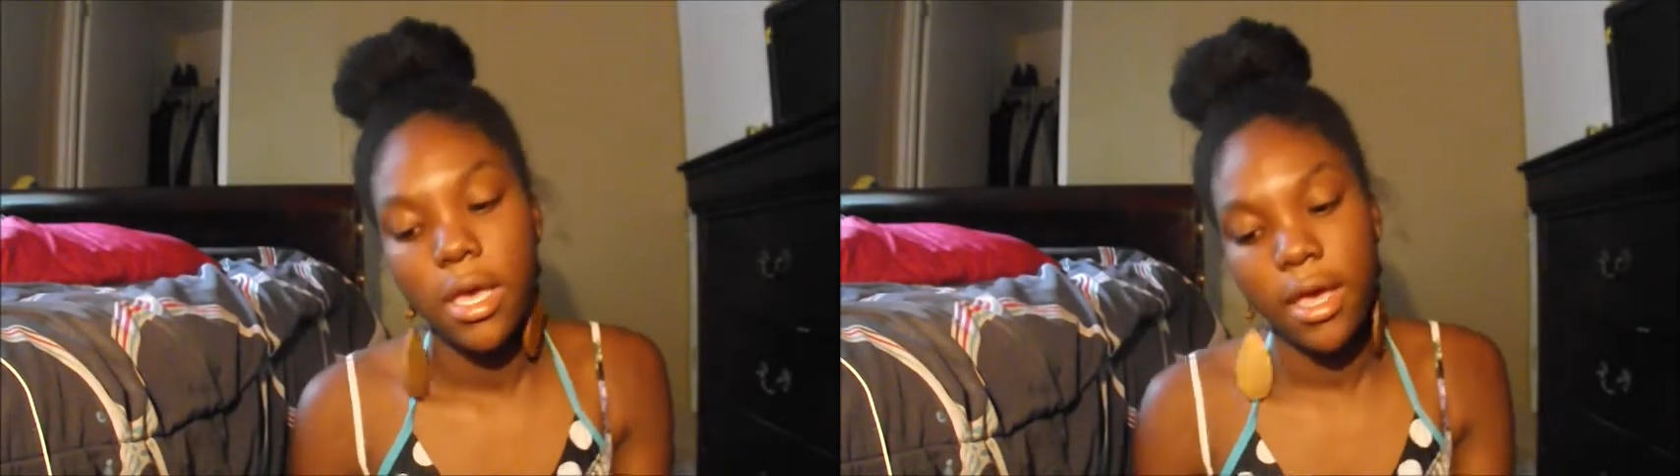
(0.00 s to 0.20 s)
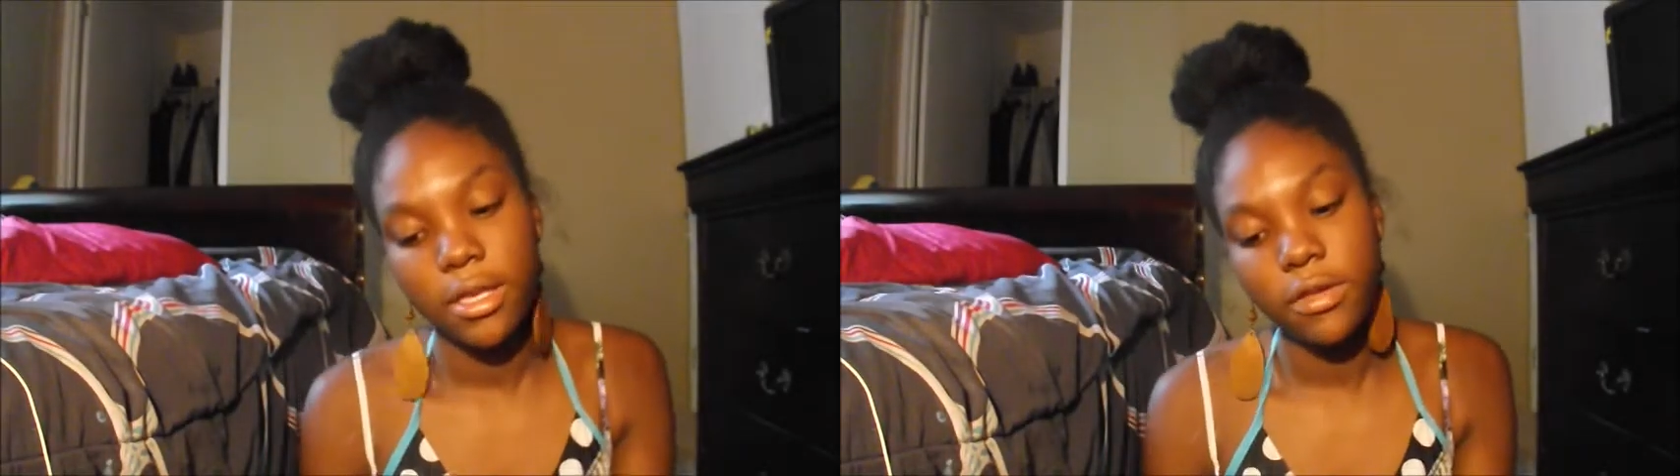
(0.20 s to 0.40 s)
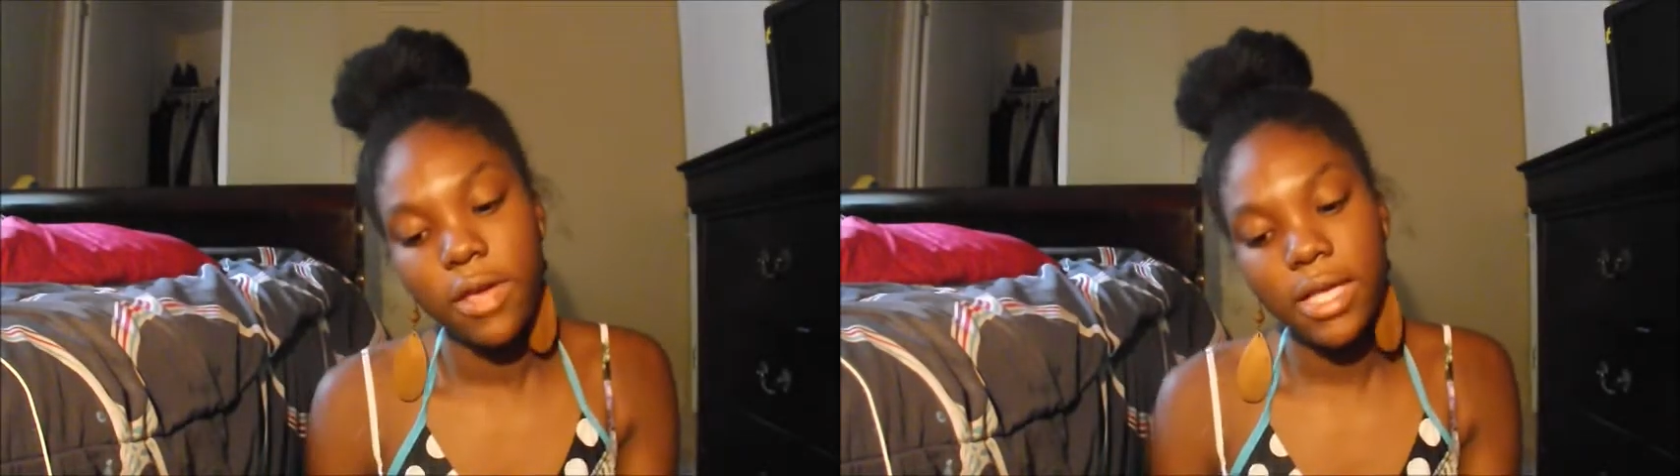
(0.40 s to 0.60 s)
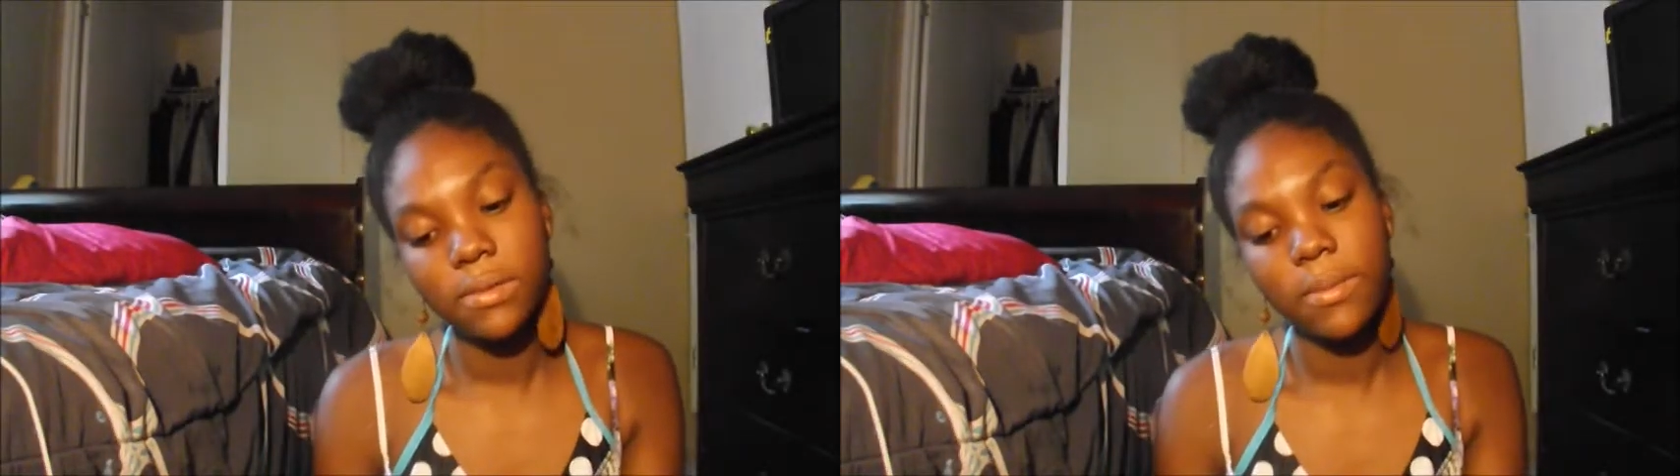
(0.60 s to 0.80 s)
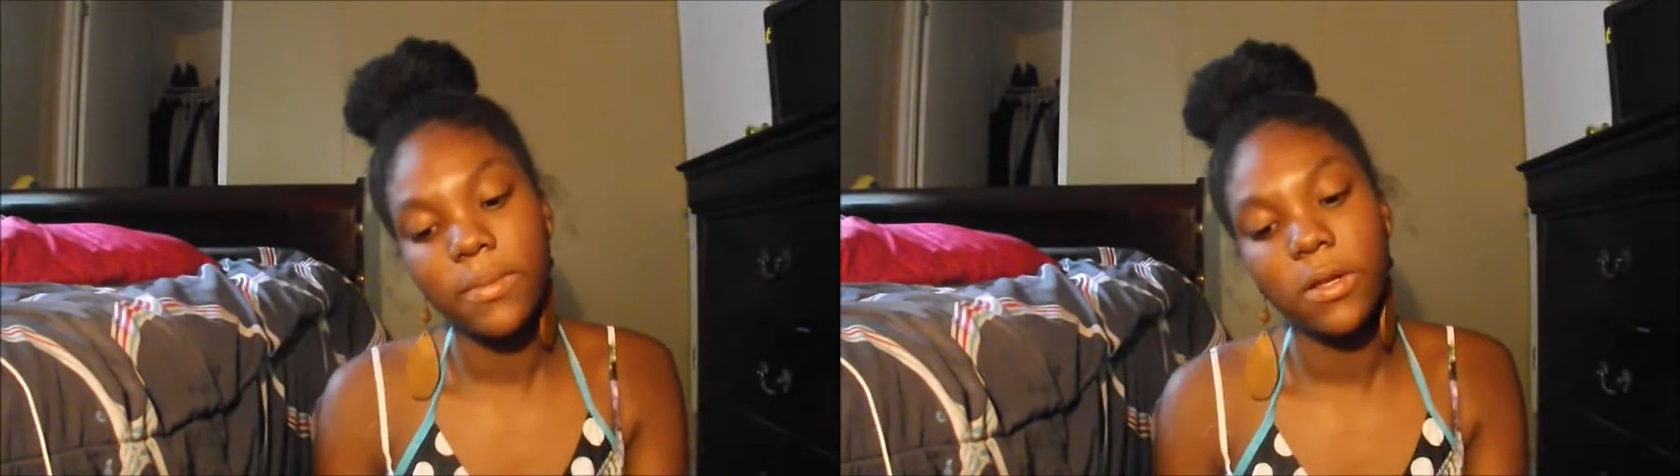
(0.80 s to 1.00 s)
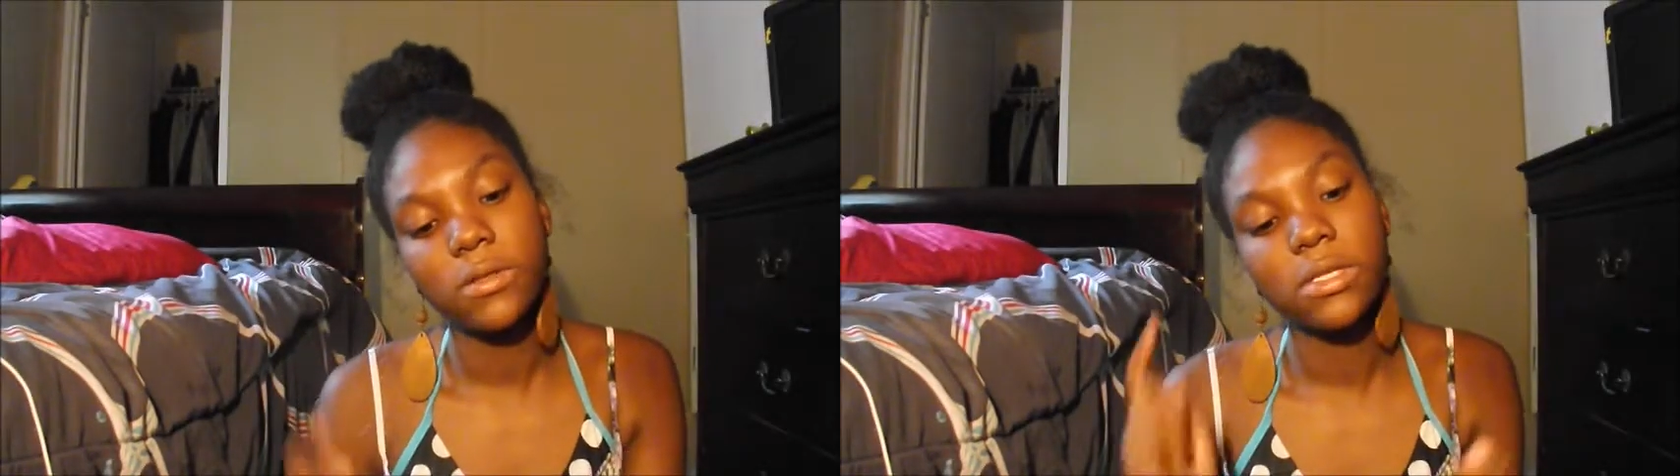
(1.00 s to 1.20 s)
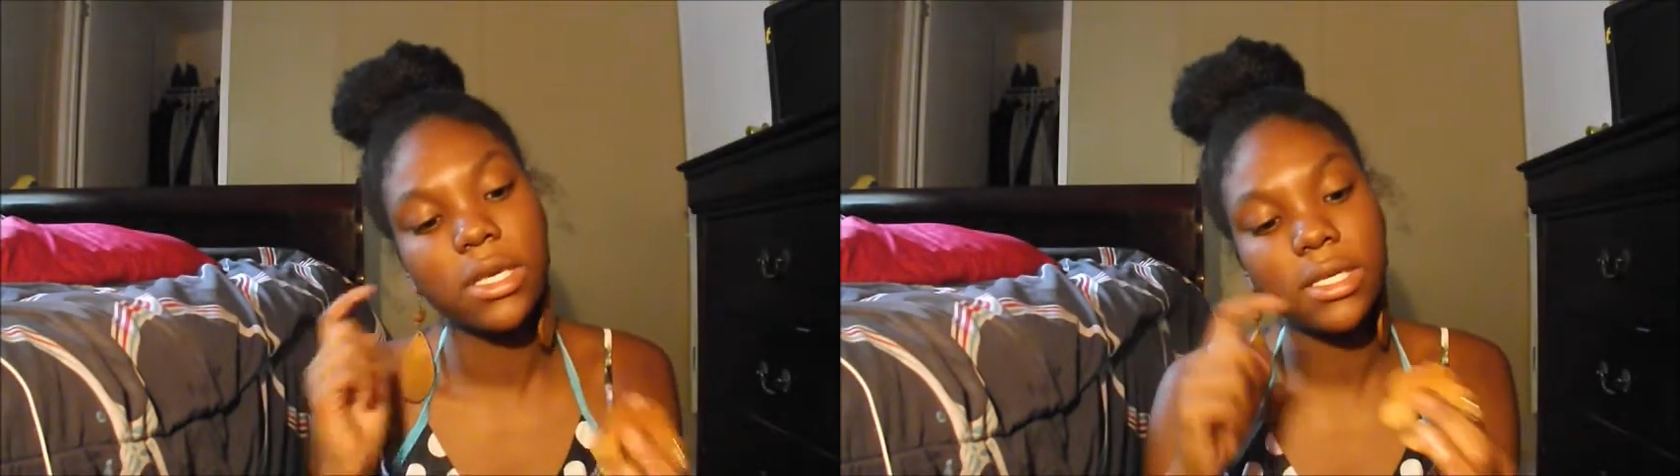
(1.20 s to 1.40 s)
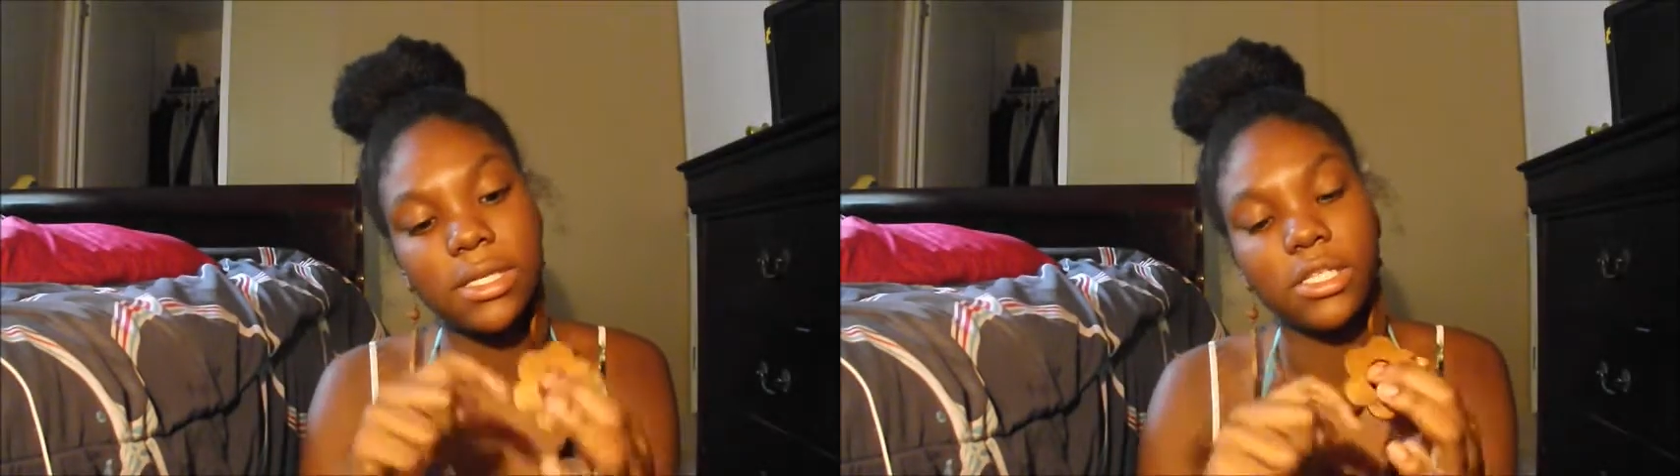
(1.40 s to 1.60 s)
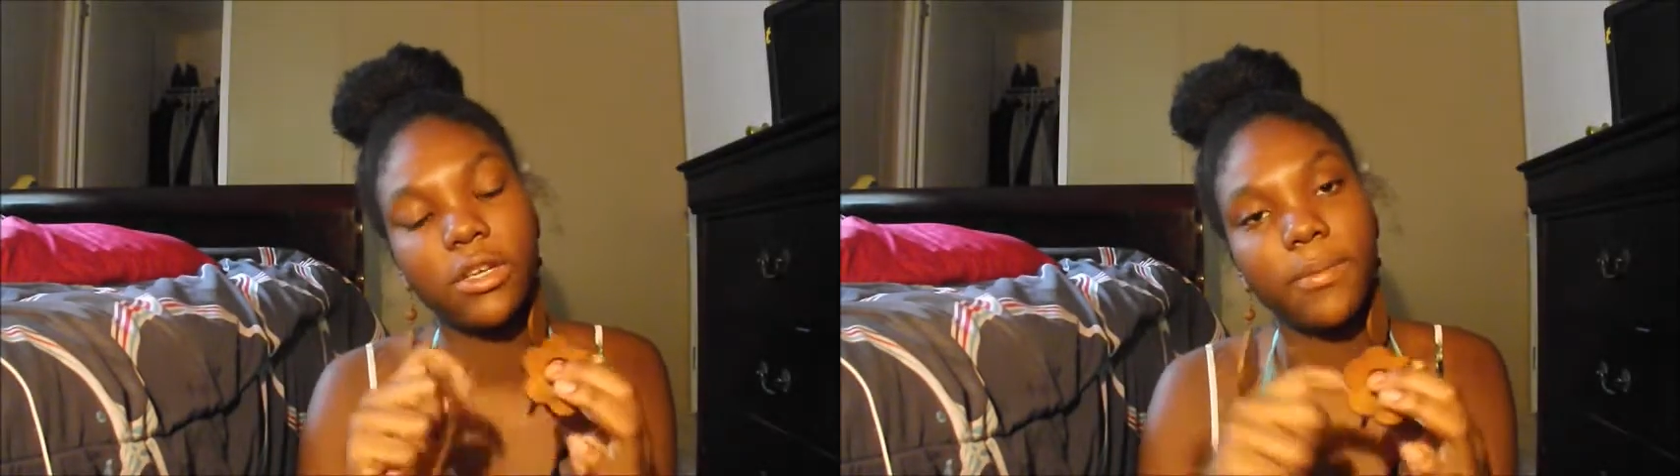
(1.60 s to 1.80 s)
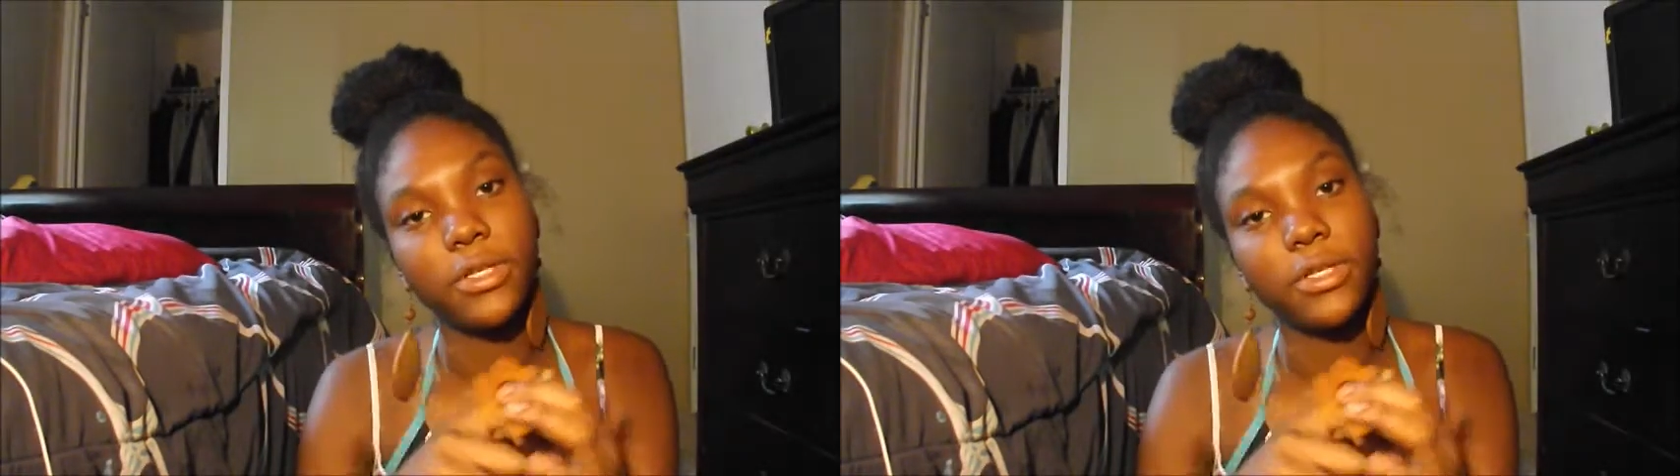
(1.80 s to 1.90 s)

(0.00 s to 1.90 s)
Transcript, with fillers: Do you guys remember those cookies that you could